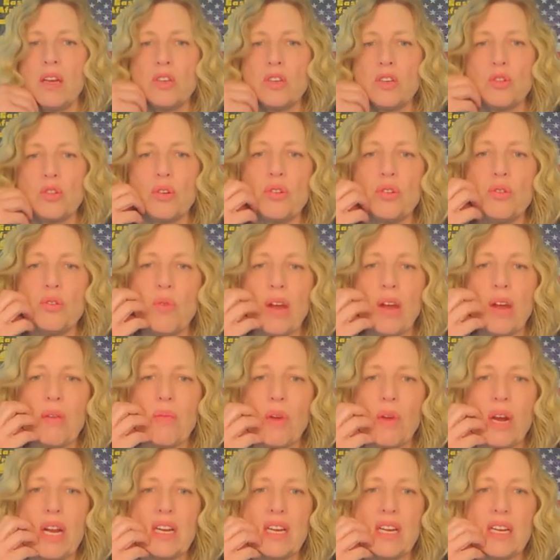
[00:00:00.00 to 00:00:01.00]
So do I
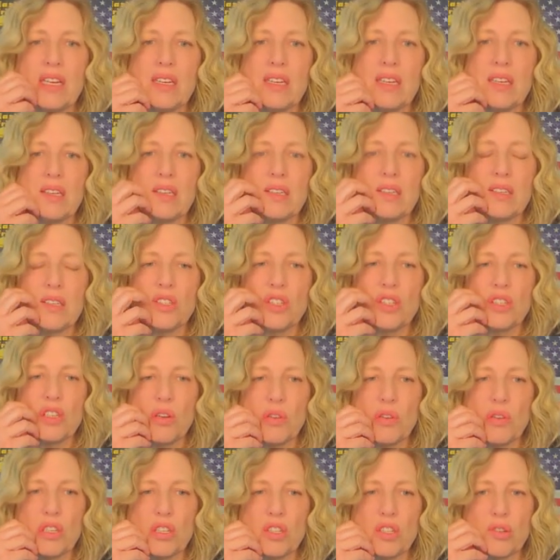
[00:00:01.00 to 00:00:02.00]
want to
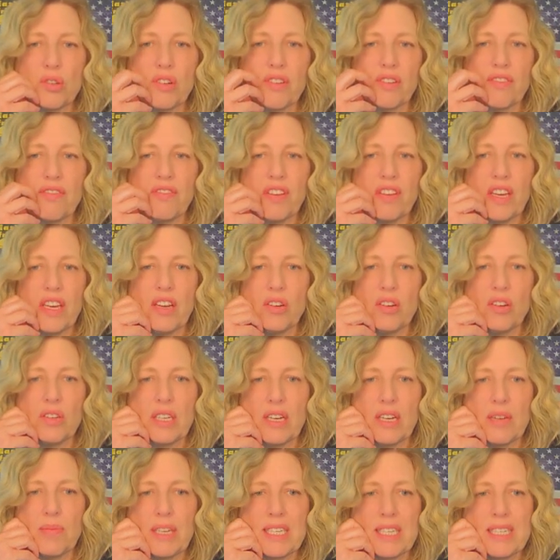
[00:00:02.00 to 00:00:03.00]
show a short video?
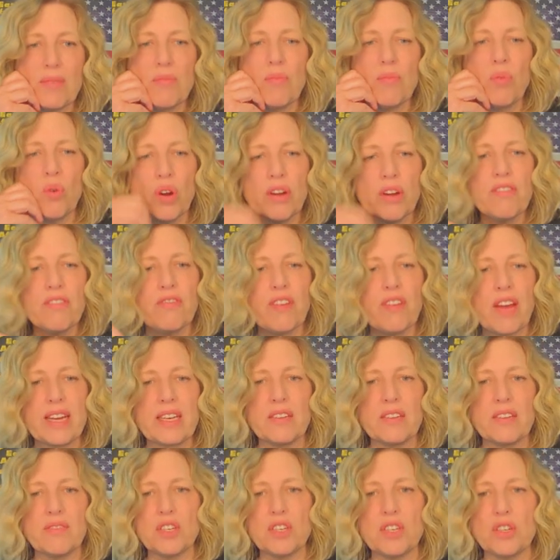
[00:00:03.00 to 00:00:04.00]
Is it more
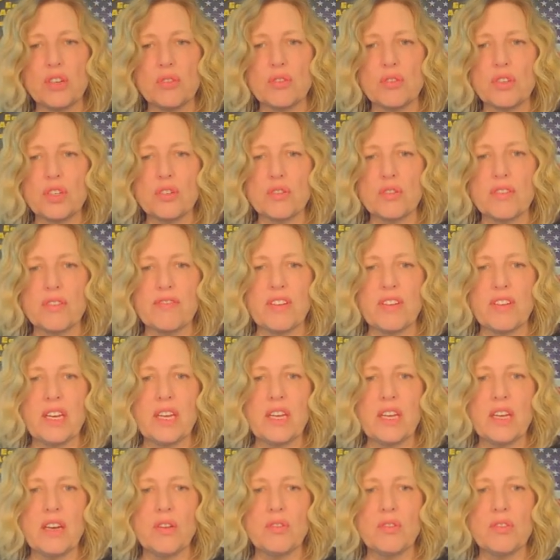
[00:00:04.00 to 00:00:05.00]
effective to show a short
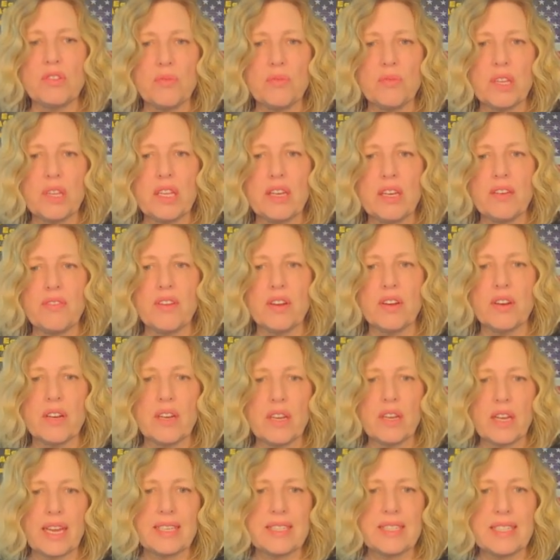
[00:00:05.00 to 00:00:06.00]
video to relieve
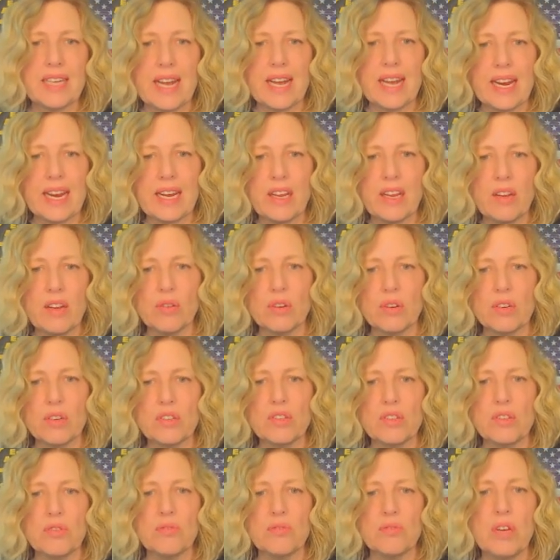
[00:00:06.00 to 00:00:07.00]
their anxiety or
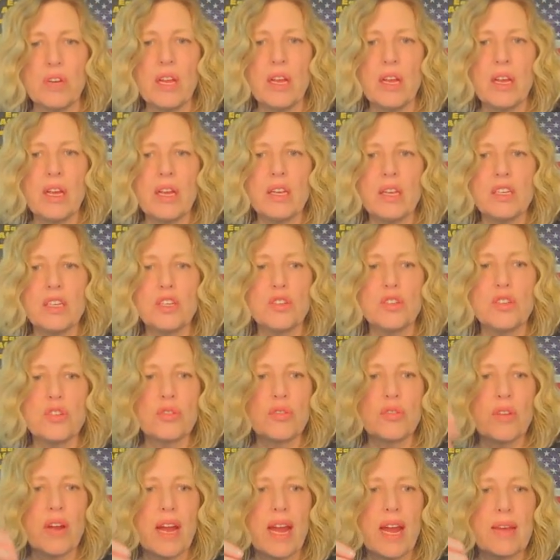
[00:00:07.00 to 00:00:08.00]
to
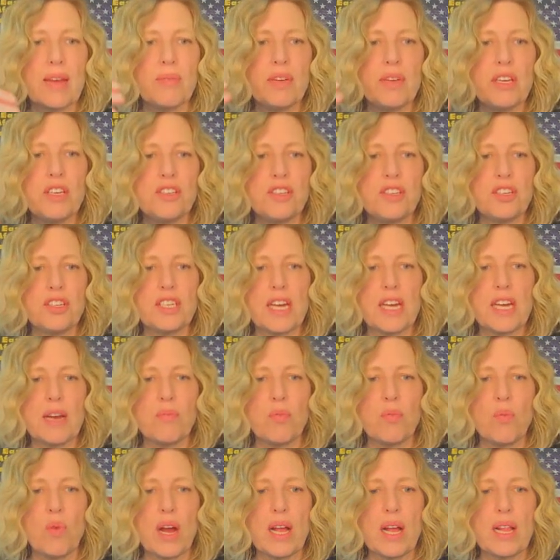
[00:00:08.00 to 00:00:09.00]
describe each
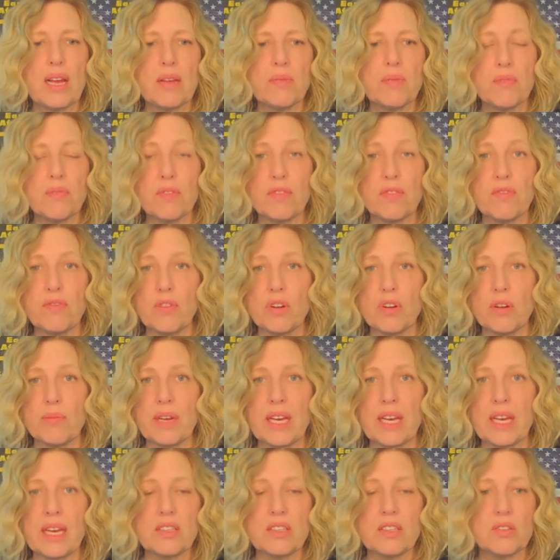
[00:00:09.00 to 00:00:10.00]
step while I'm
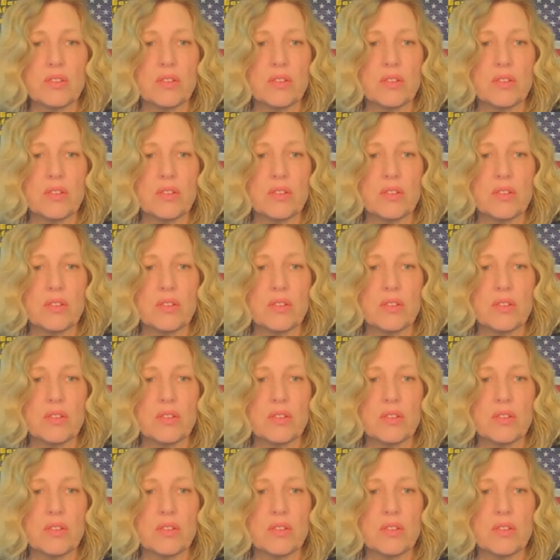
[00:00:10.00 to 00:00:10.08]
performing it?